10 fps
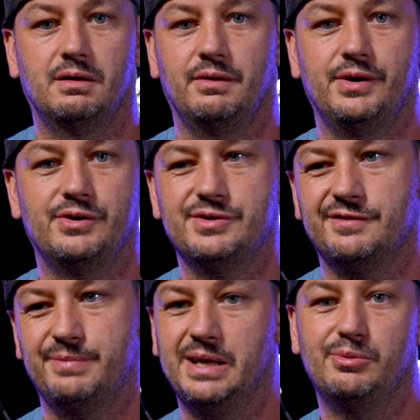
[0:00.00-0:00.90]
the owners
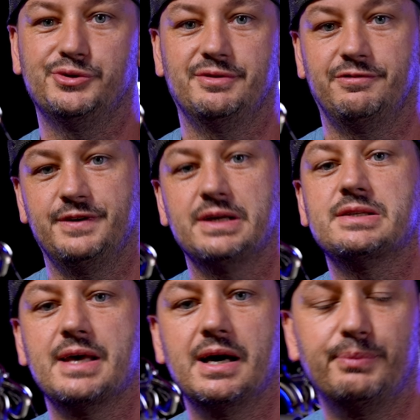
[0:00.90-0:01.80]
have been able to
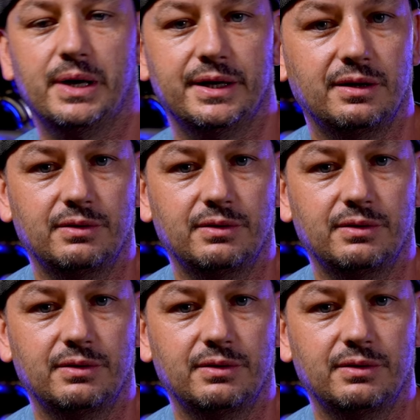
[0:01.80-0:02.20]
fix that by